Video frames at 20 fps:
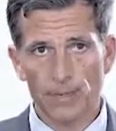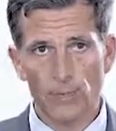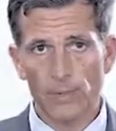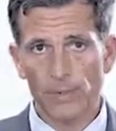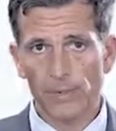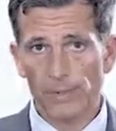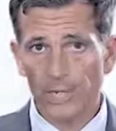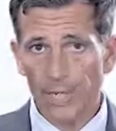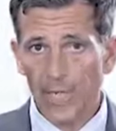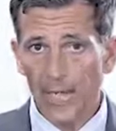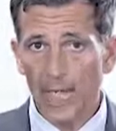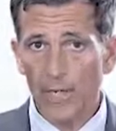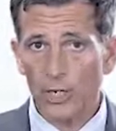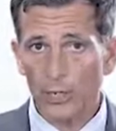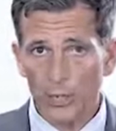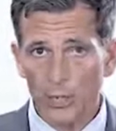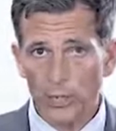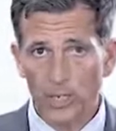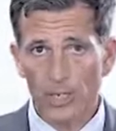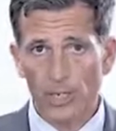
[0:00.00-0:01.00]
With
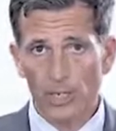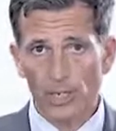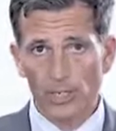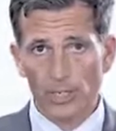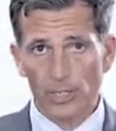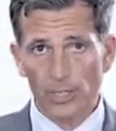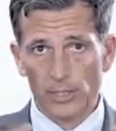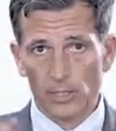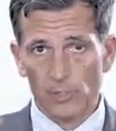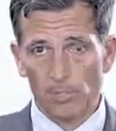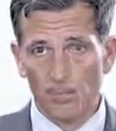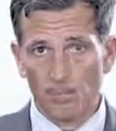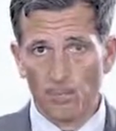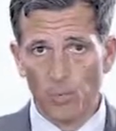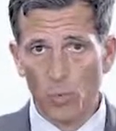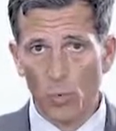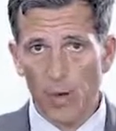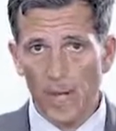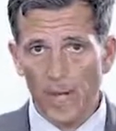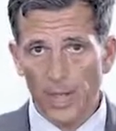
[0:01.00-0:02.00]
cash, there's a
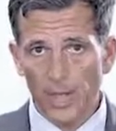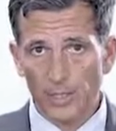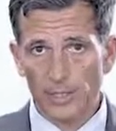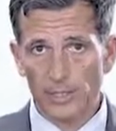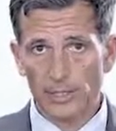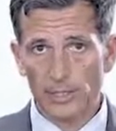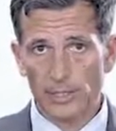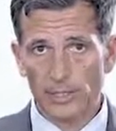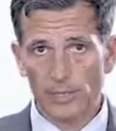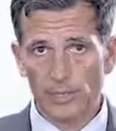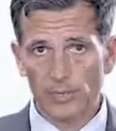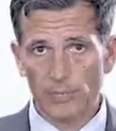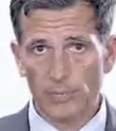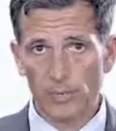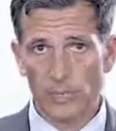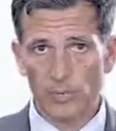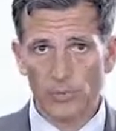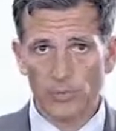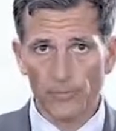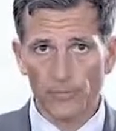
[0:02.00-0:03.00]
wide
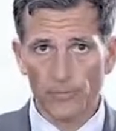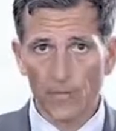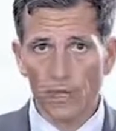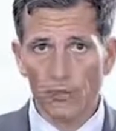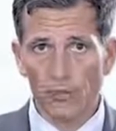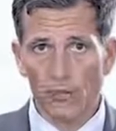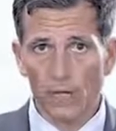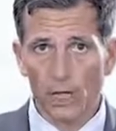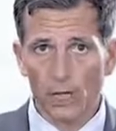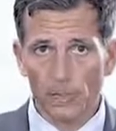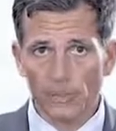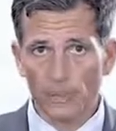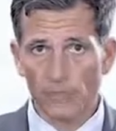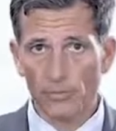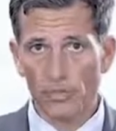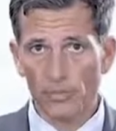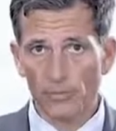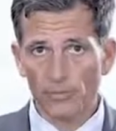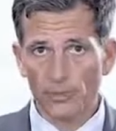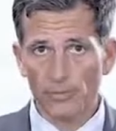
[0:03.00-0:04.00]
range of outcomes
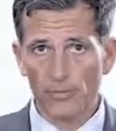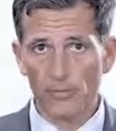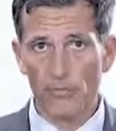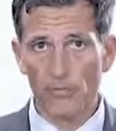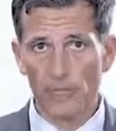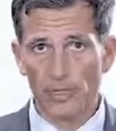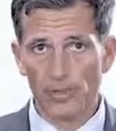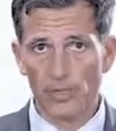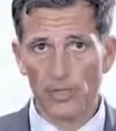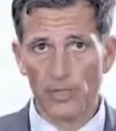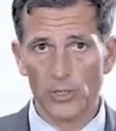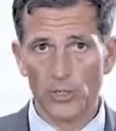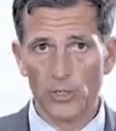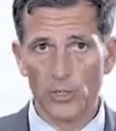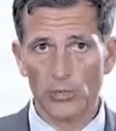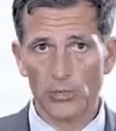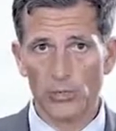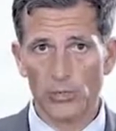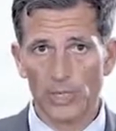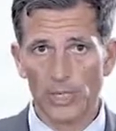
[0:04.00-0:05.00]
in terms of funding
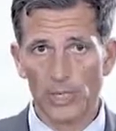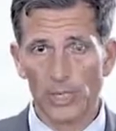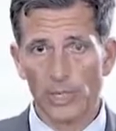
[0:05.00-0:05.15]
ratio.